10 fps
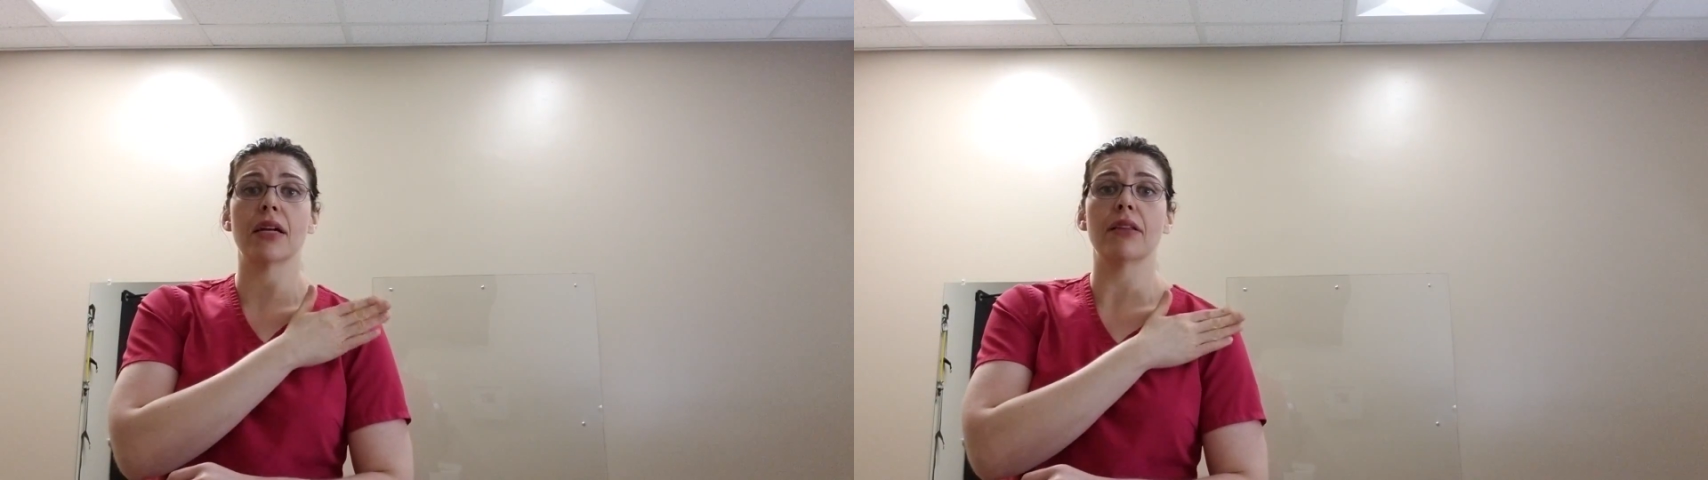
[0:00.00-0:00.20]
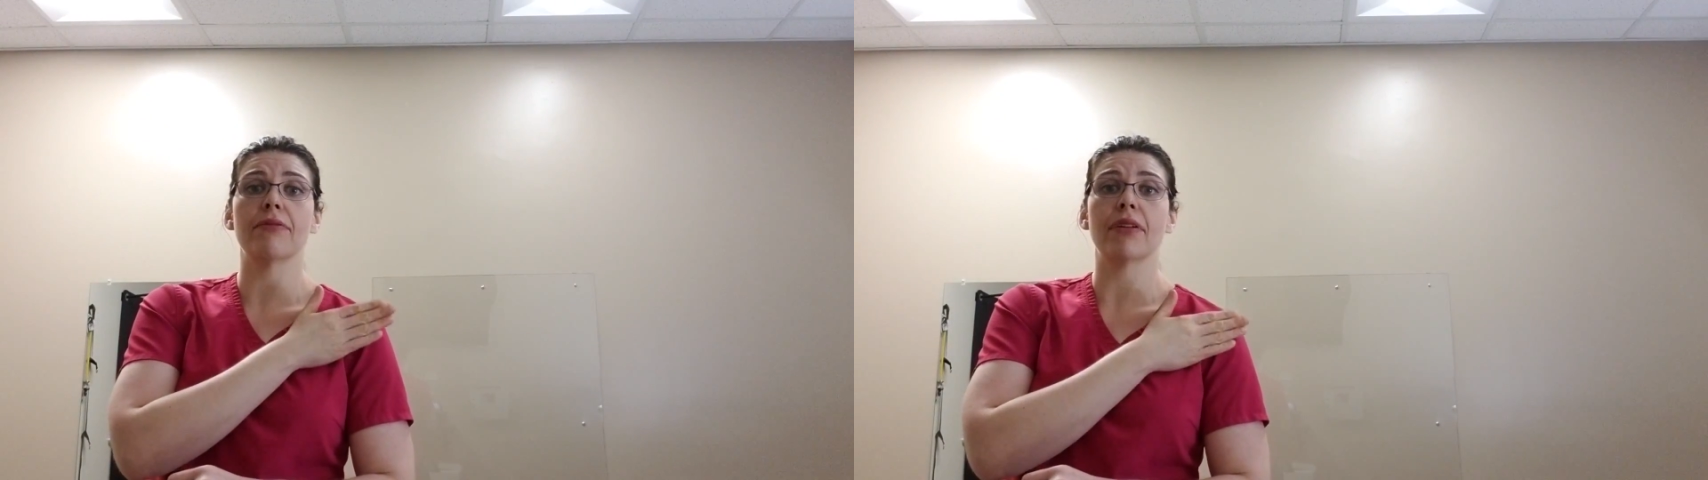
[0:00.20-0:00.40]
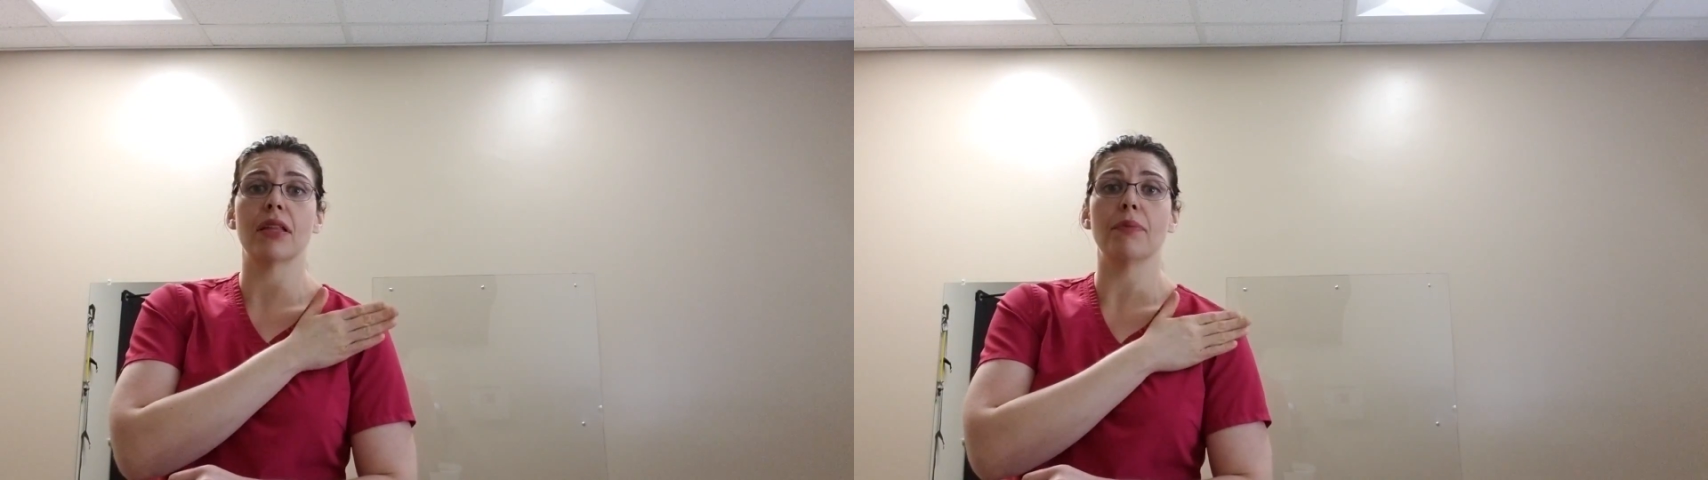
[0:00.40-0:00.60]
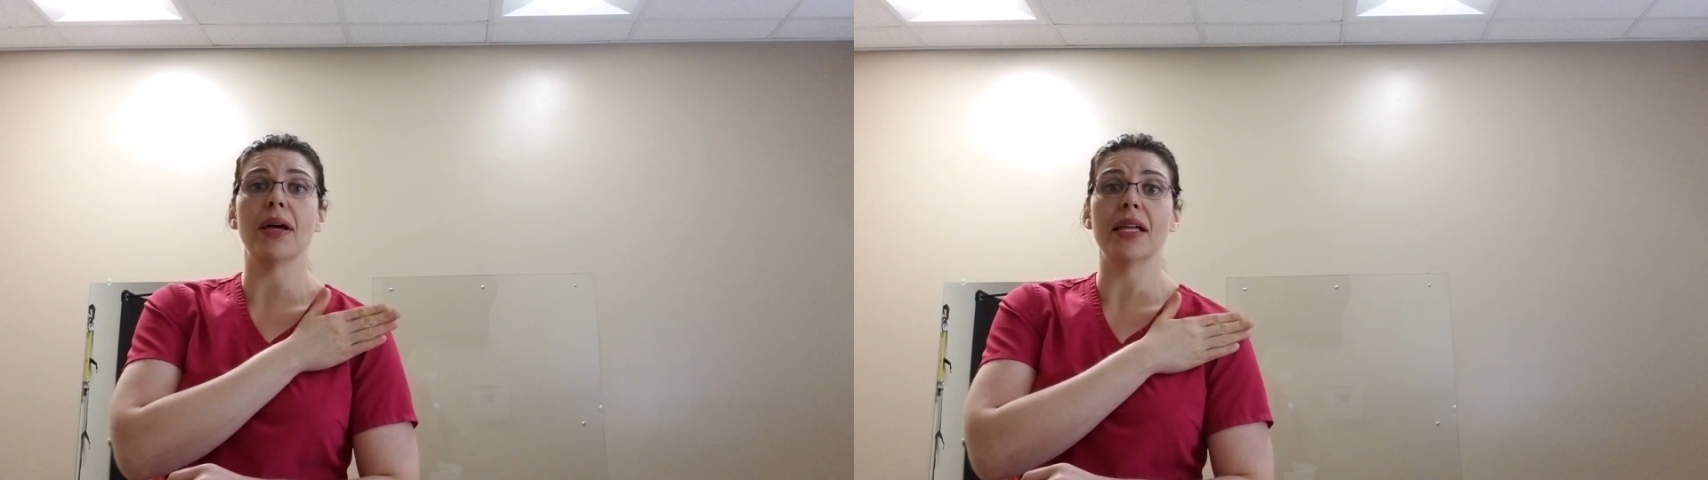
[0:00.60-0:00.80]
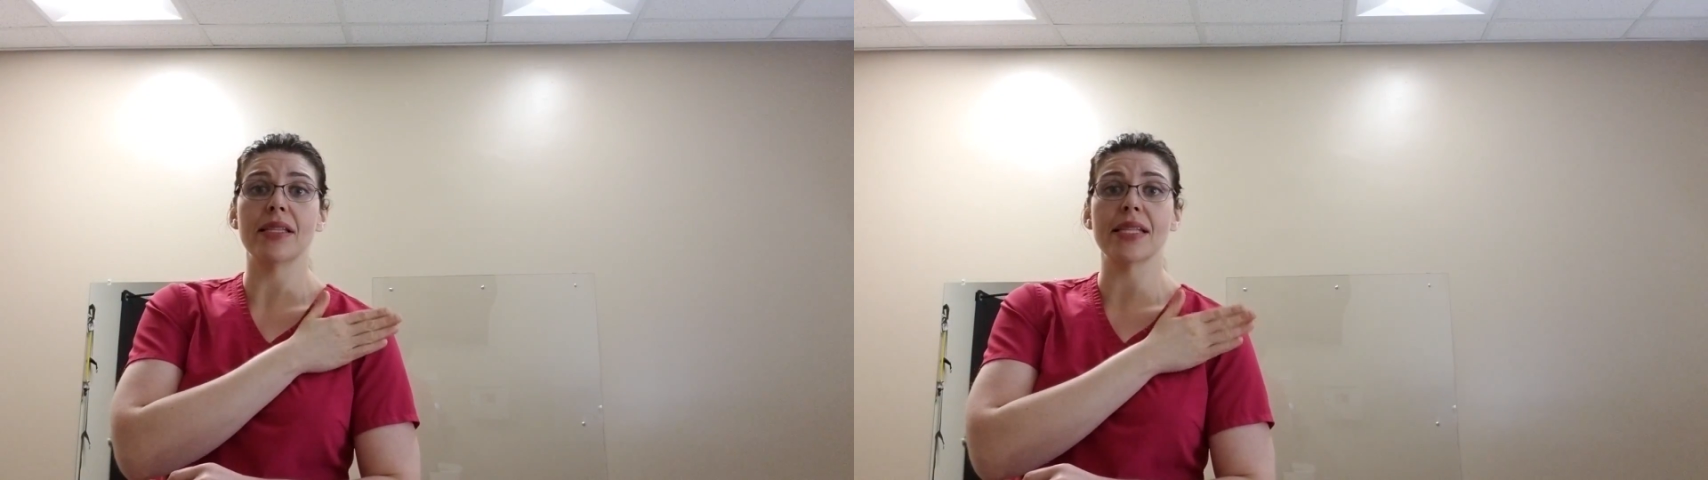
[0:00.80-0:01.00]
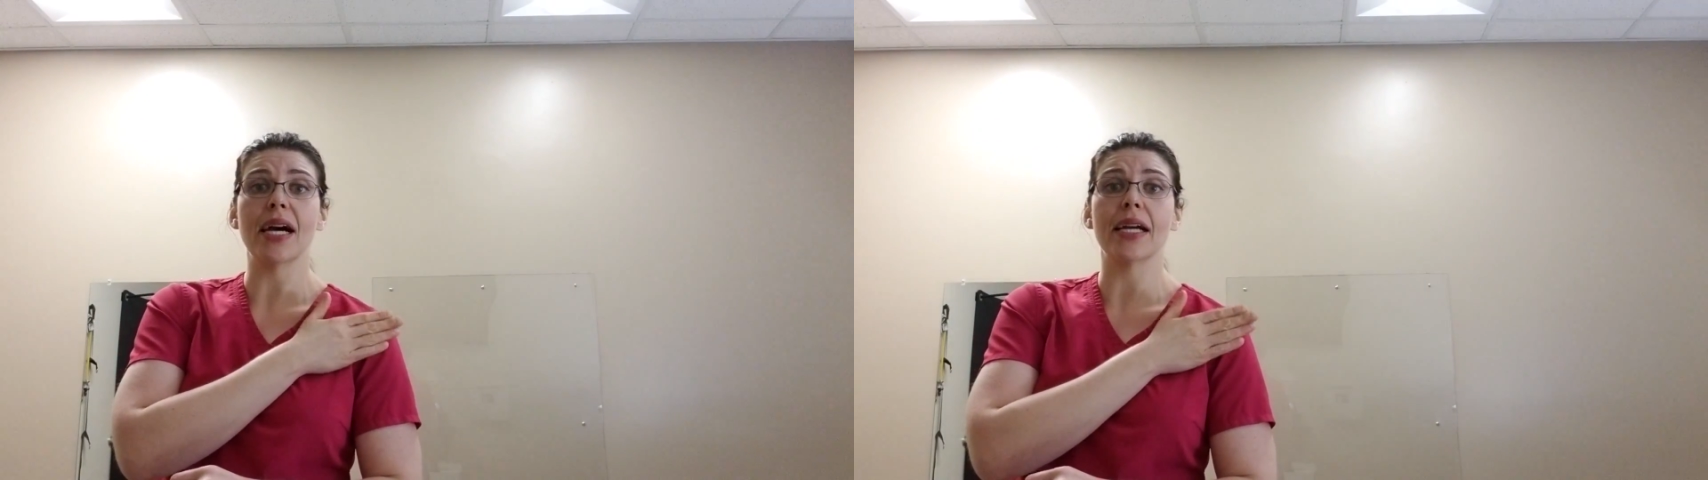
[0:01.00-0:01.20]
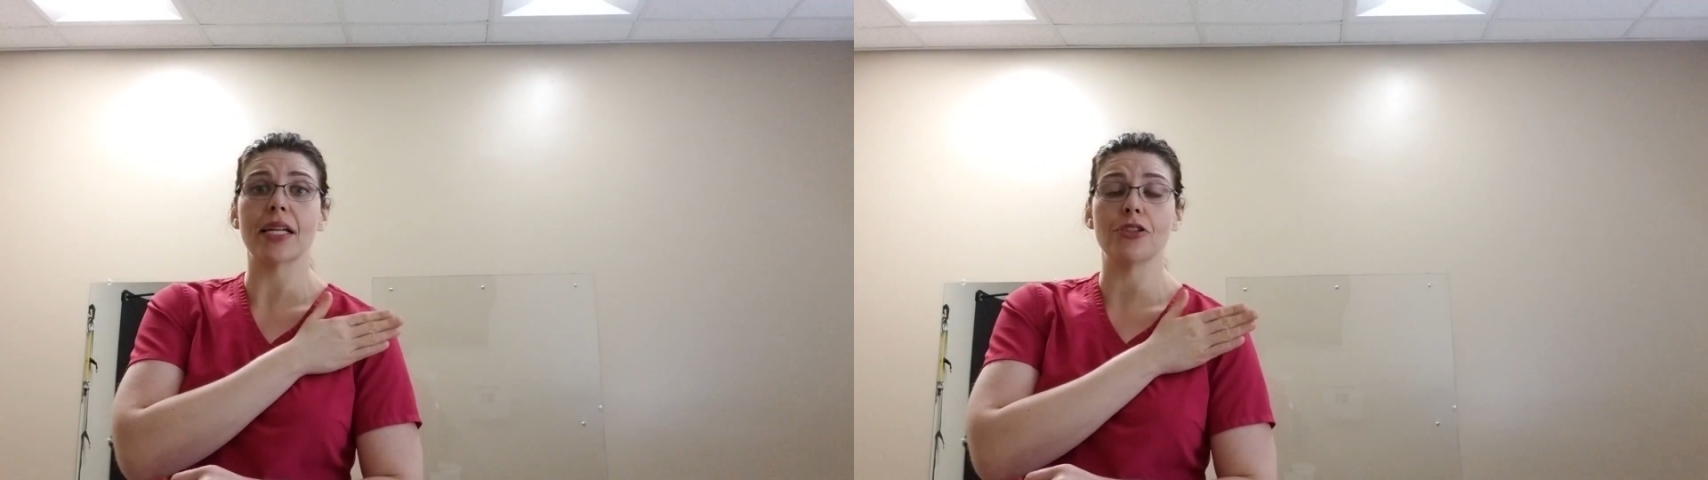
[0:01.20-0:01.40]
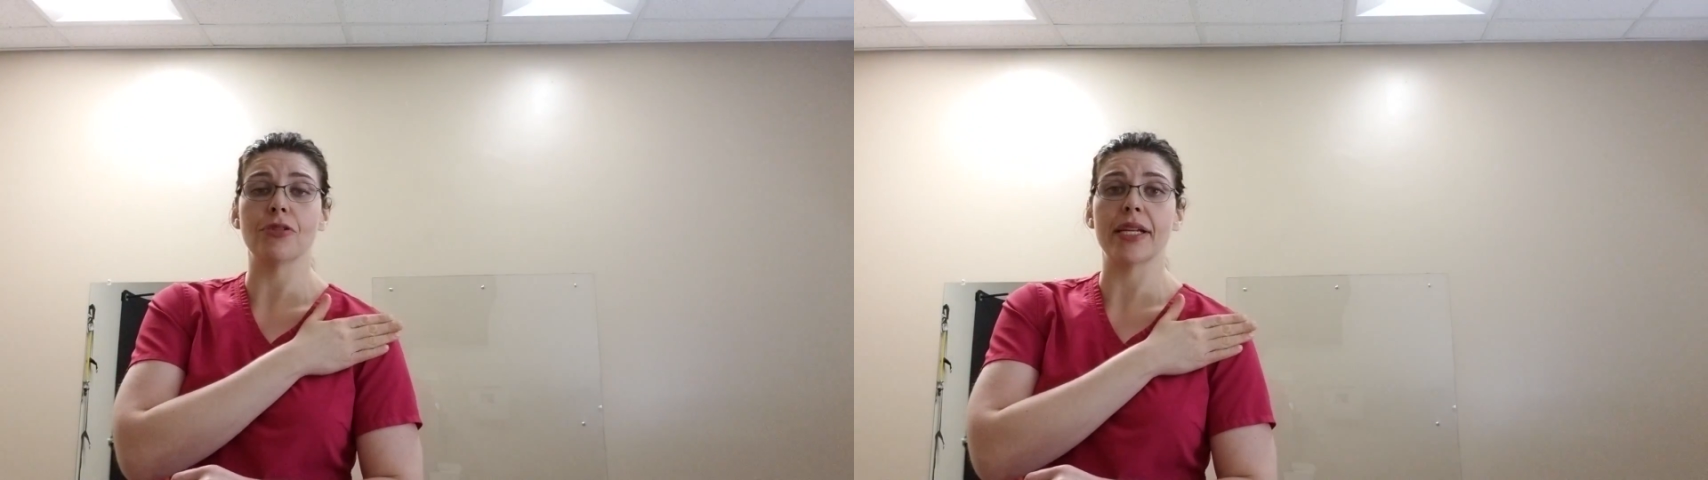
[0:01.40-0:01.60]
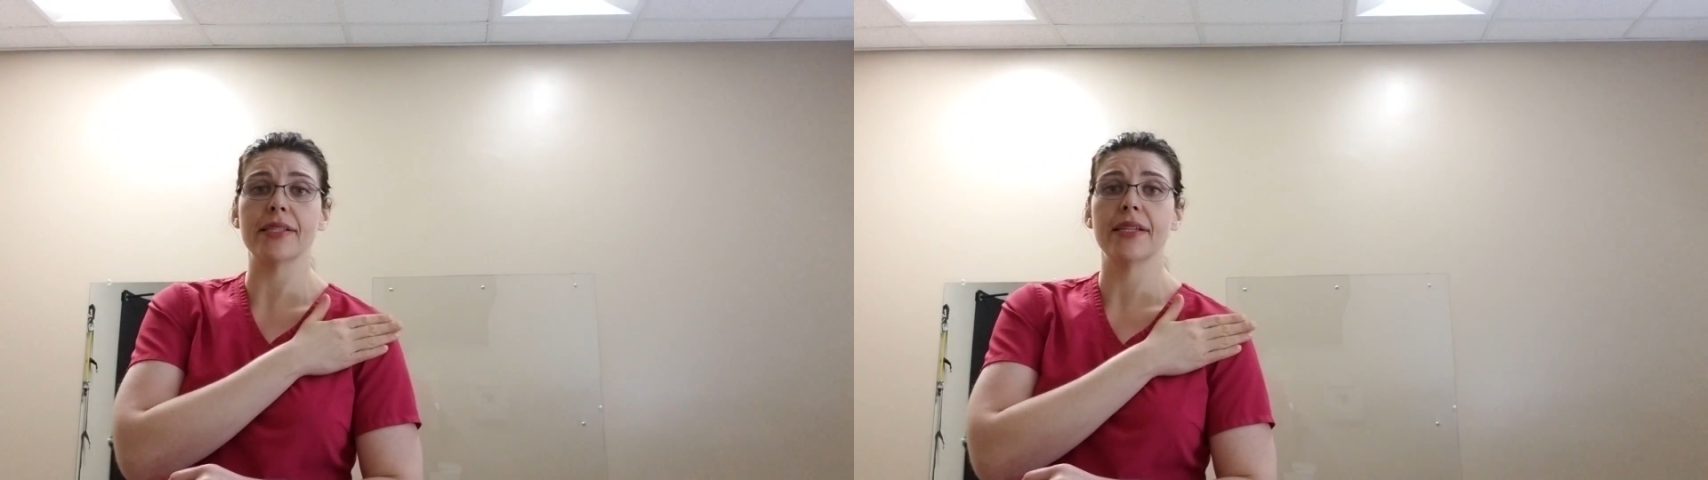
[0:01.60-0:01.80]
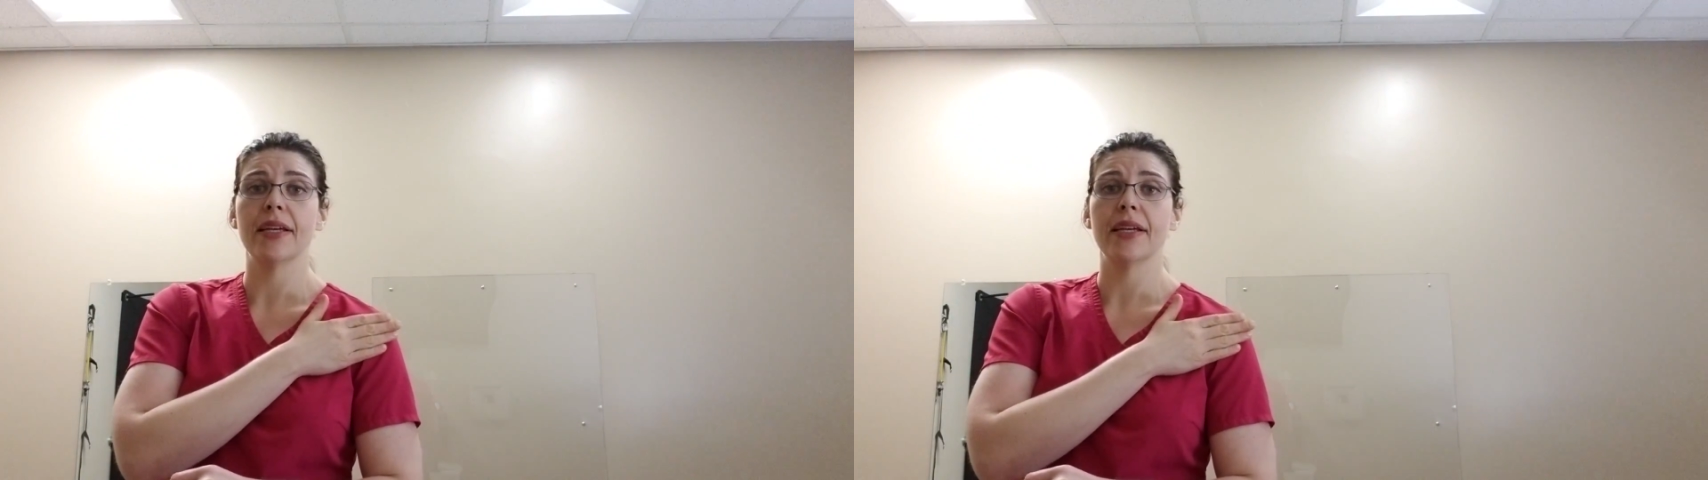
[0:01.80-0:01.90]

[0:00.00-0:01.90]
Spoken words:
in the front of the ball and socket joint.